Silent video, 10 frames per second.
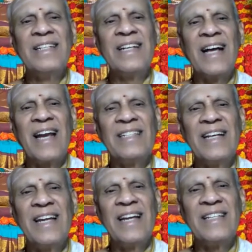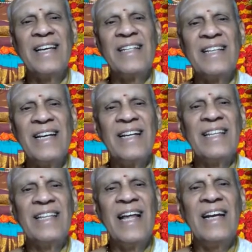Shankaracharya says
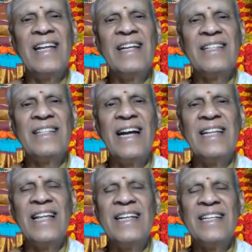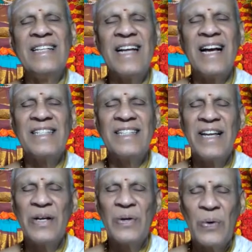that there is a
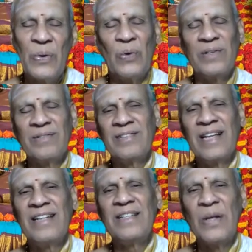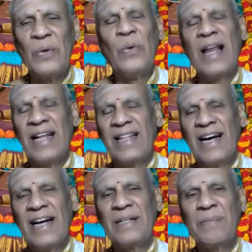Shastric rule. That is the rule like that.